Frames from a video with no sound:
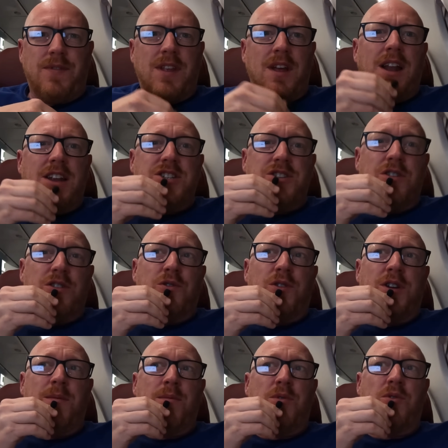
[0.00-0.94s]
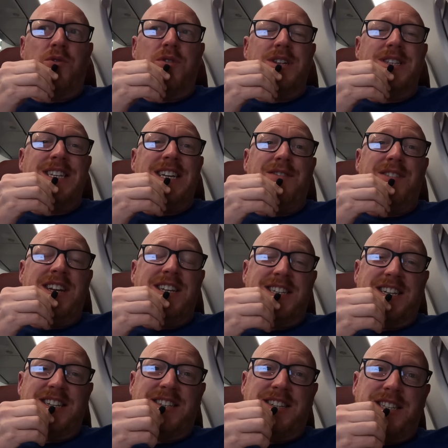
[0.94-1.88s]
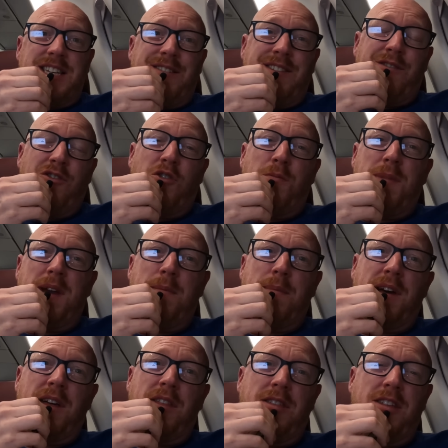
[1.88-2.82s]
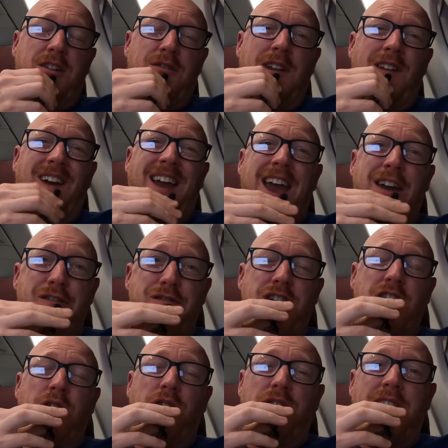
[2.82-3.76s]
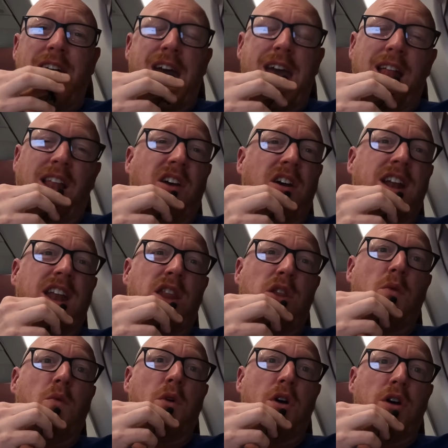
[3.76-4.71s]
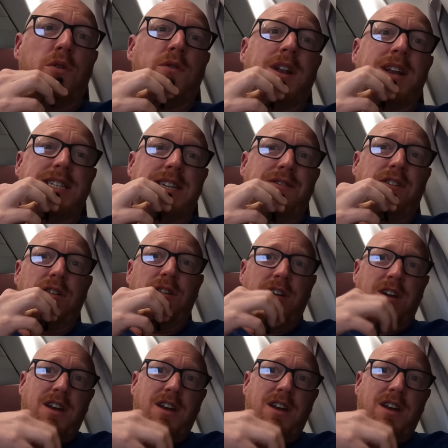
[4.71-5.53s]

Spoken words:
Let's do the all-important TV test and see if they've got Big Bang Theory like every other airline in the world. Let's have a look.